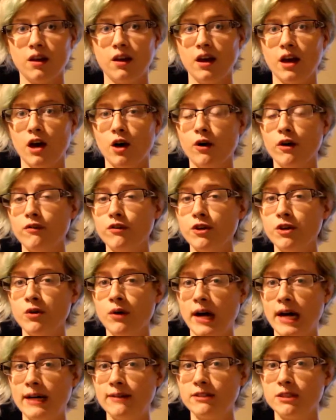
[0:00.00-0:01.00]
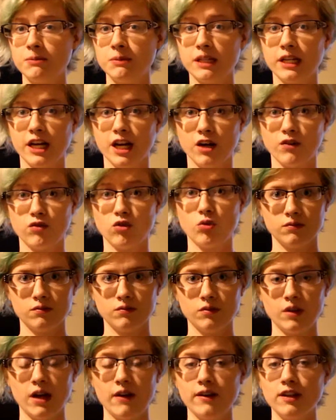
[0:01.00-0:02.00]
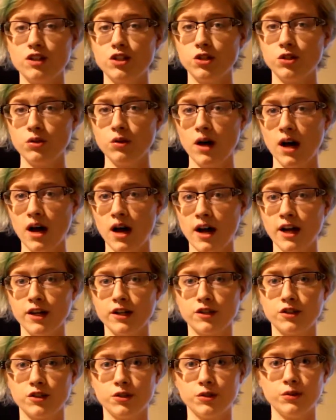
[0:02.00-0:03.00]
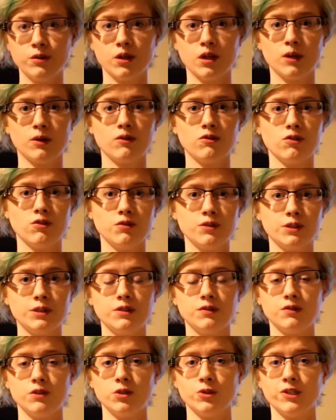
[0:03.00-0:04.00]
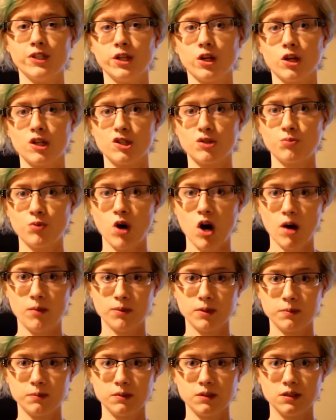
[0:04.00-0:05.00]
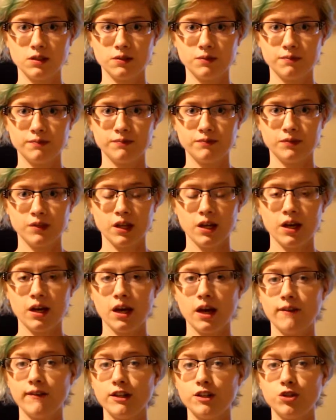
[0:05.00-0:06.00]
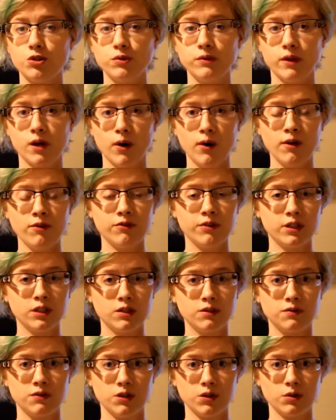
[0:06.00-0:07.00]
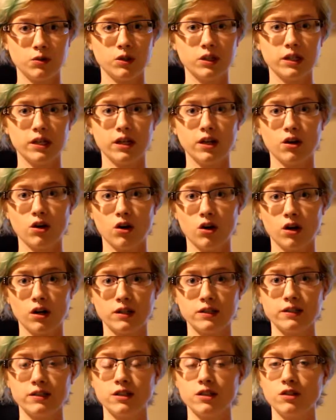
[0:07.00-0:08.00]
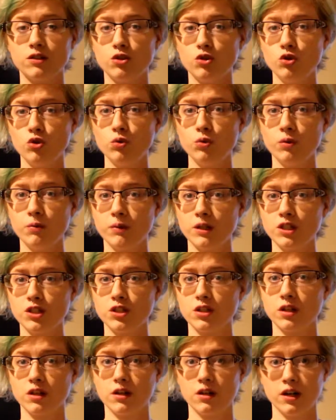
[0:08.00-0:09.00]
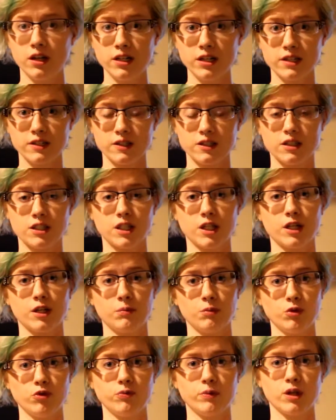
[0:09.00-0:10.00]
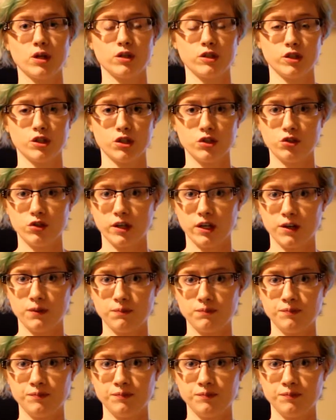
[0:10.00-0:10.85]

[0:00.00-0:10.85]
However, you have to be careful. Having too high or too low of a field of view can cause problems. Having too low a field of view can cause too much unnecessary movement on your screen.